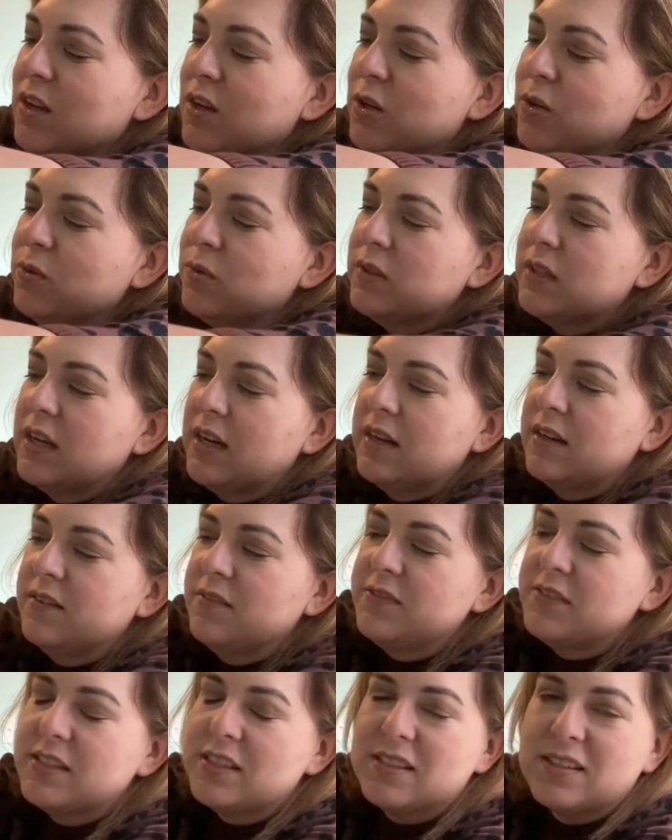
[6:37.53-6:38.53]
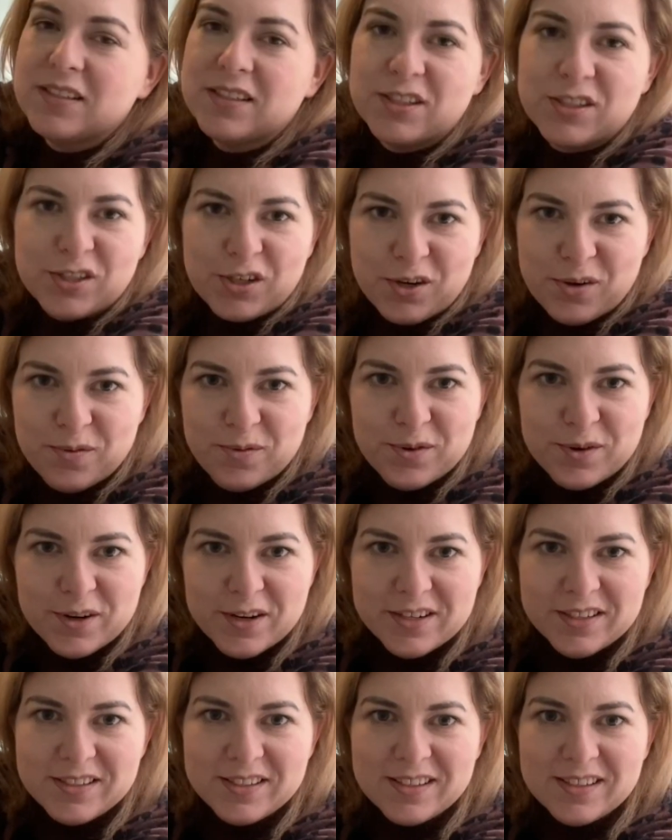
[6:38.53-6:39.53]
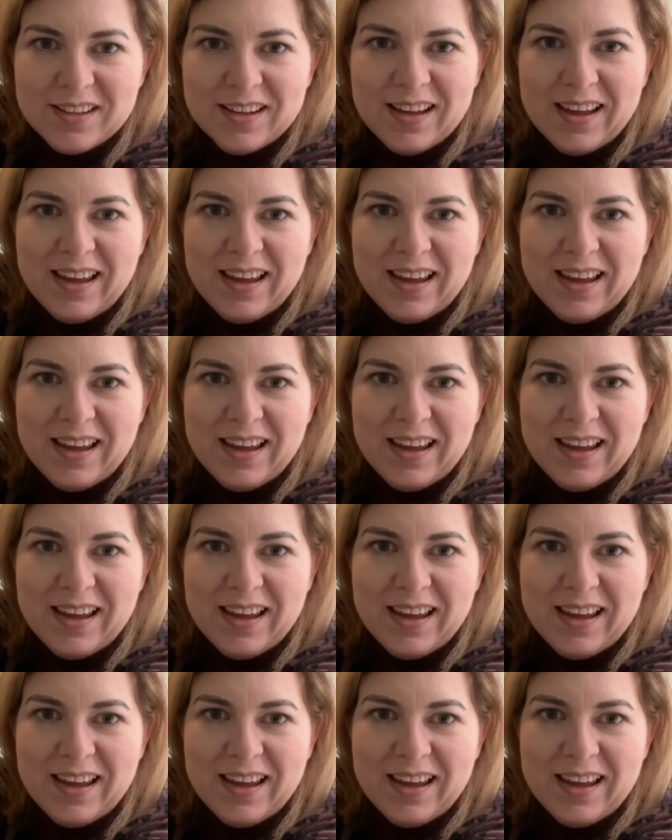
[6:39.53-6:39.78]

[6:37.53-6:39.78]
loves Star Wars